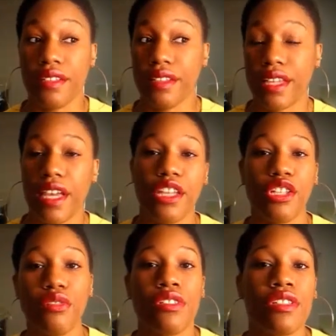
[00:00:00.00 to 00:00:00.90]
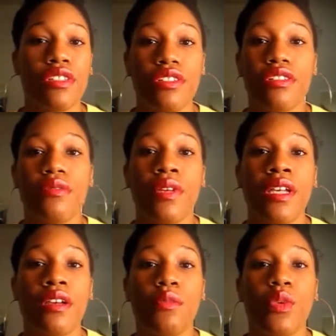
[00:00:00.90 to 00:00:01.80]
get used to
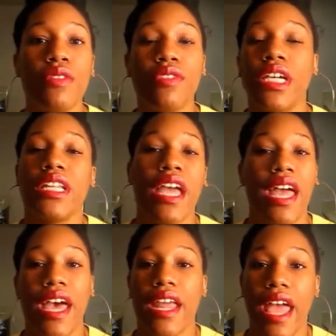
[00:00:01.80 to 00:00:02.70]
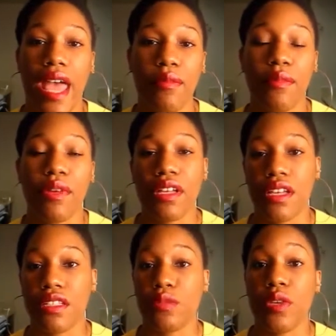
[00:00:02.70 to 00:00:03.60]
doing, we've done that out of habit
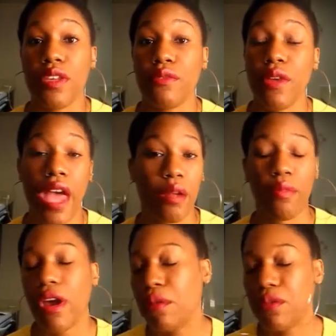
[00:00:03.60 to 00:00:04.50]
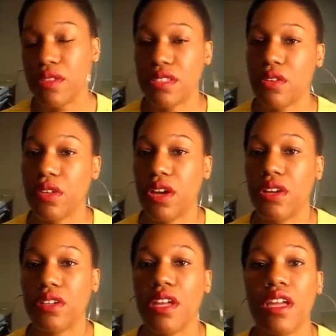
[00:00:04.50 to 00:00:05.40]
because we've had a perm for so long.